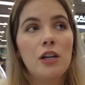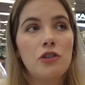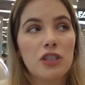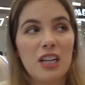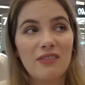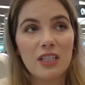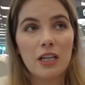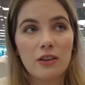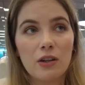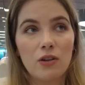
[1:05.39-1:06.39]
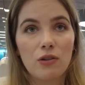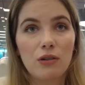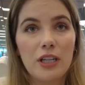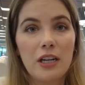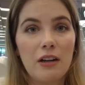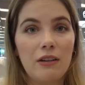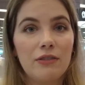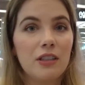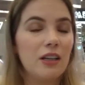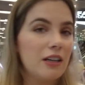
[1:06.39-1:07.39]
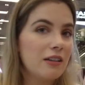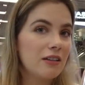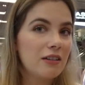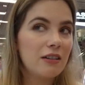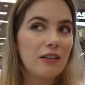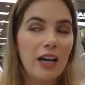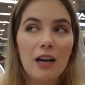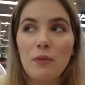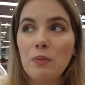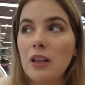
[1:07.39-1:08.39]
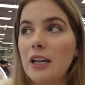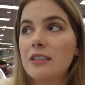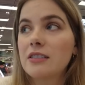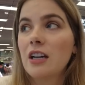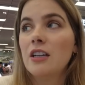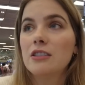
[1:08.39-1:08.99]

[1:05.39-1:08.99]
You just have to get there early enough to like nab a place.